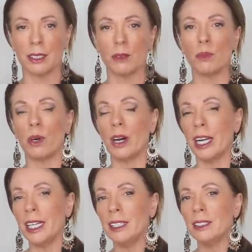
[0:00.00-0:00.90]

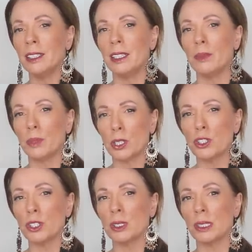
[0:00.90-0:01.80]
Why?
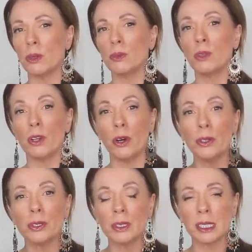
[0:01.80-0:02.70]
Because your soul
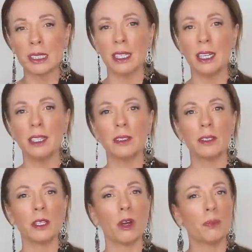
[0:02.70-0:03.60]
knows
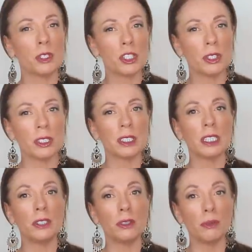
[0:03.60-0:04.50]
that the opportunity
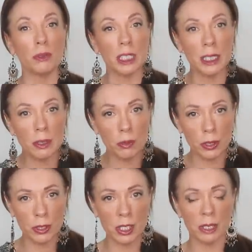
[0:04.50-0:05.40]
you really
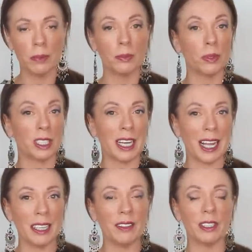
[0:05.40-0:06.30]
want more than
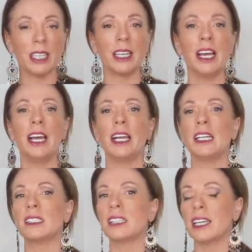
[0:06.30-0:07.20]
anything
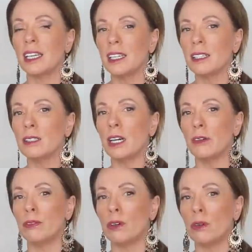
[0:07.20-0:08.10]
is to heal,
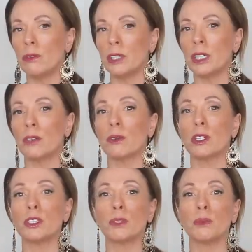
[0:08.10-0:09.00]
evolve, and
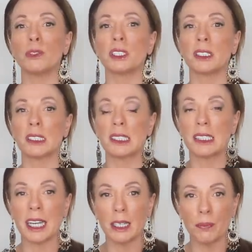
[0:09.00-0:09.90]
grow towards the
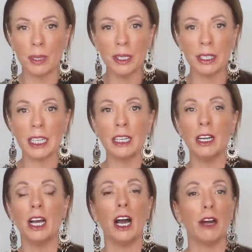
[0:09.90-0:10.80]
sustainability
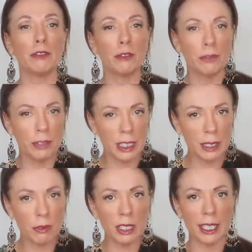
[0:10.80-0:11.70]
of
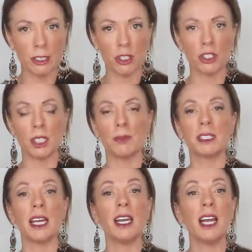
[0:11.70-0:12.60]
fulfilling relationships
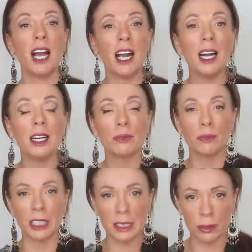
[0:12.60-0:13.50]
that are
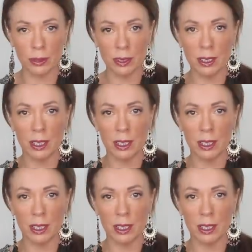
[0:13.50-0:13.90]
real.